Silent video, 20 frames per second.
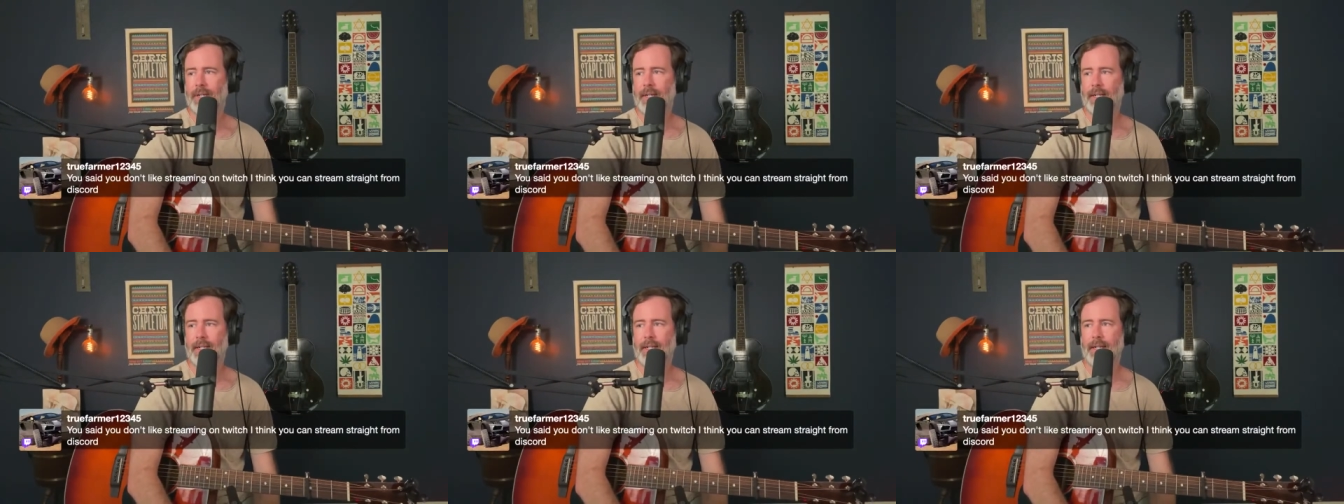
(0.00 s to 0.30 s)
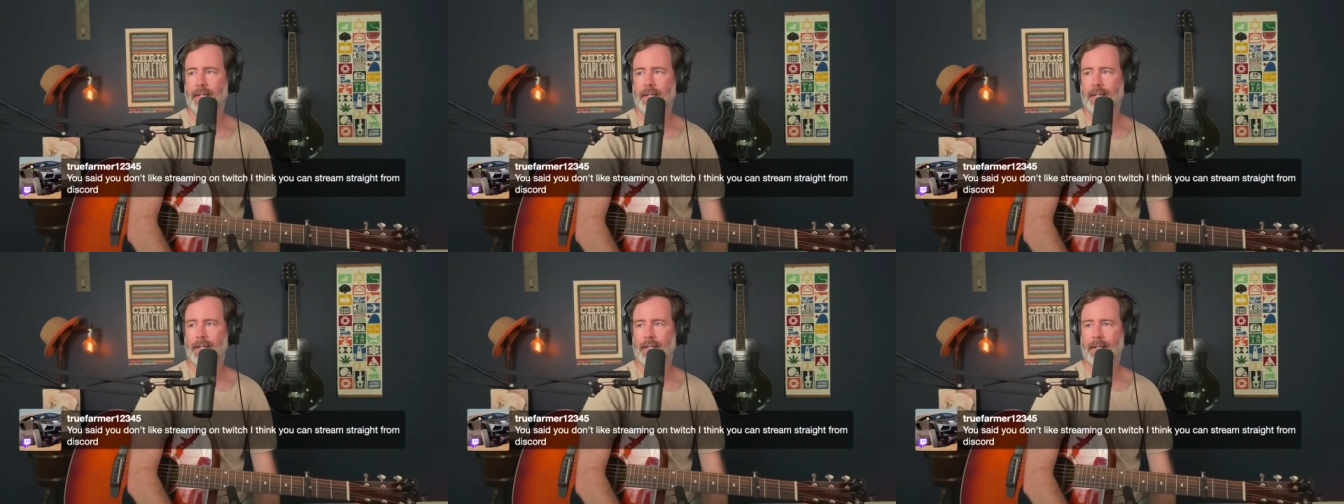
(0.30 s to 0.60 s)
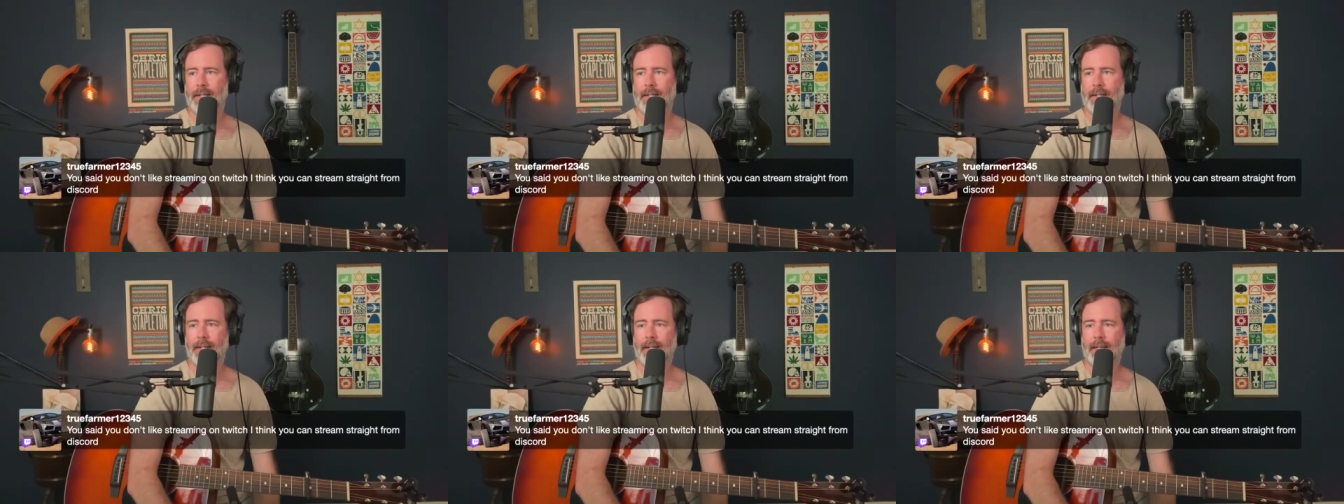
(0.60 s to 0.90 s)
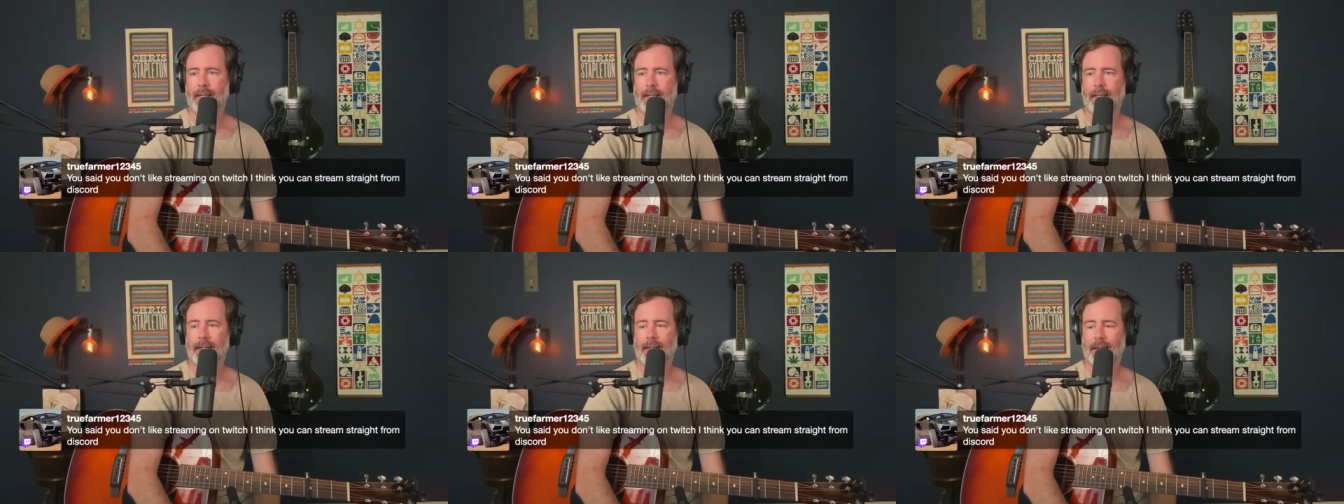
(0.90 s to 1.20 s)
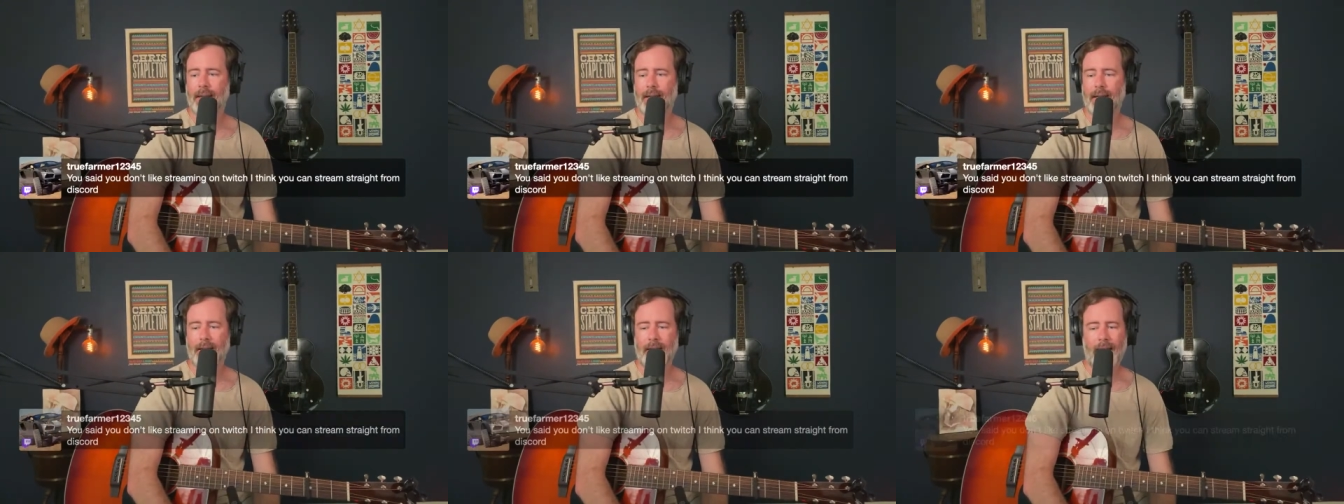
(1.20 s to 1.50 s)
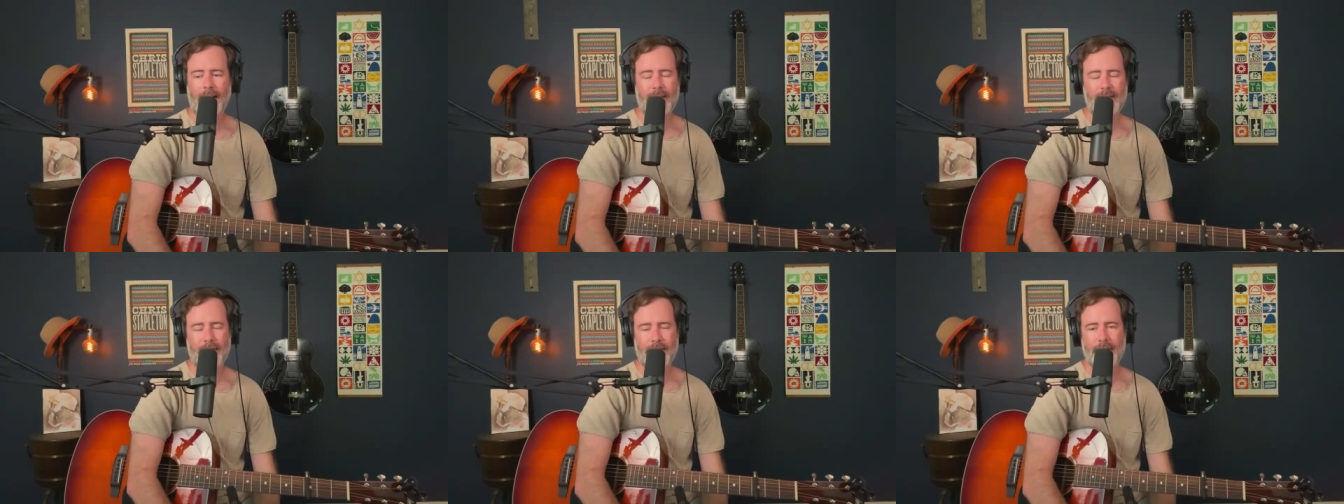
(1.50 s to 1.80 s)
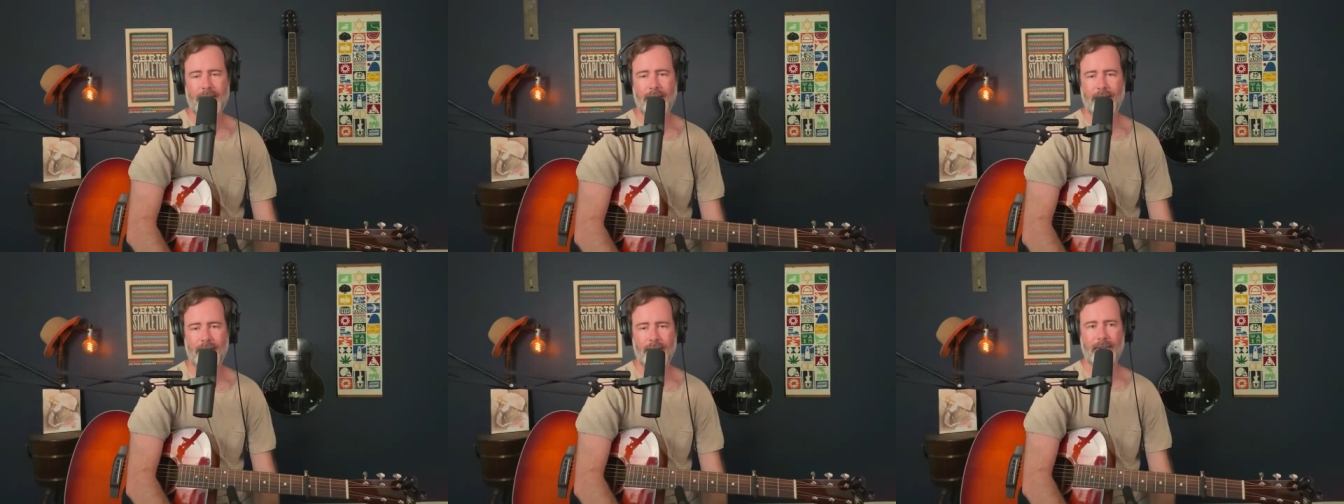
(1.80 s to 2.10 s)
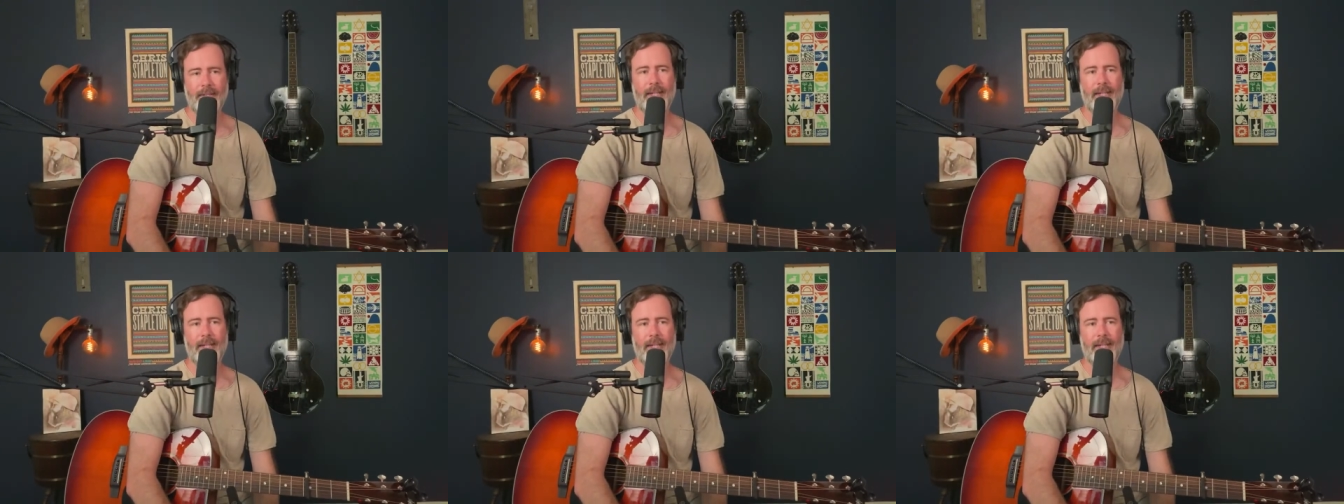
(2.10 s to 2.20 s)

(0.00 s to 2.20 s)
and I just don't